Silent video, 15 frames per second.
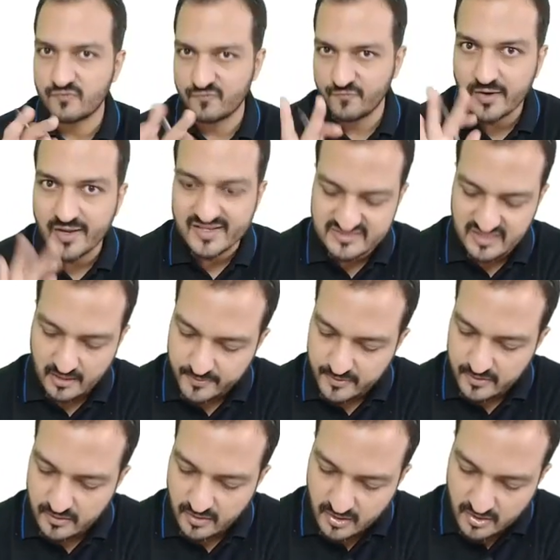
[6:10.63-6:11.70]
for
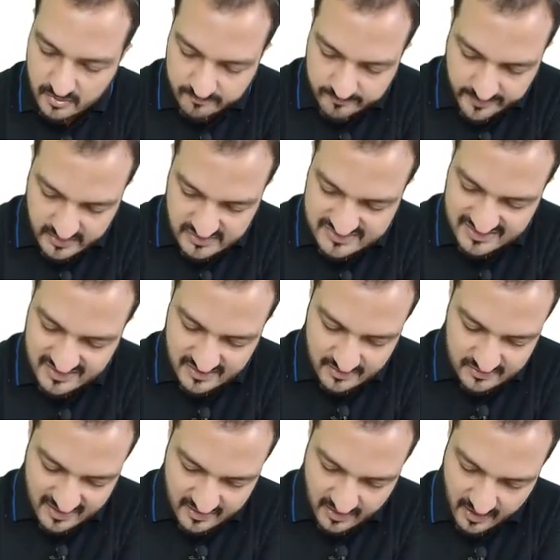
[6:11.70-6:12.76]
example, means
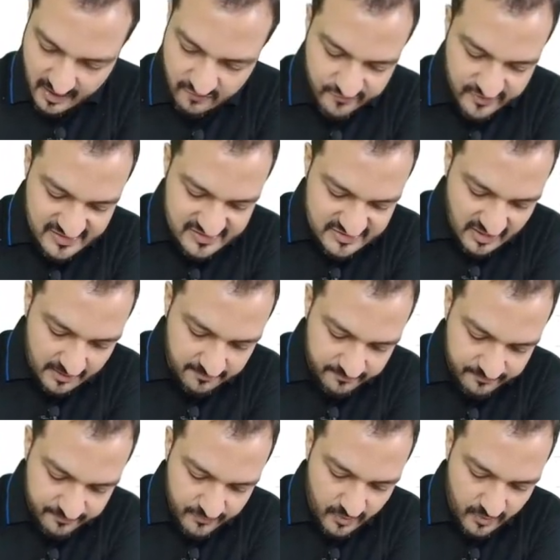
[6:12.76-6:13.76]
that every time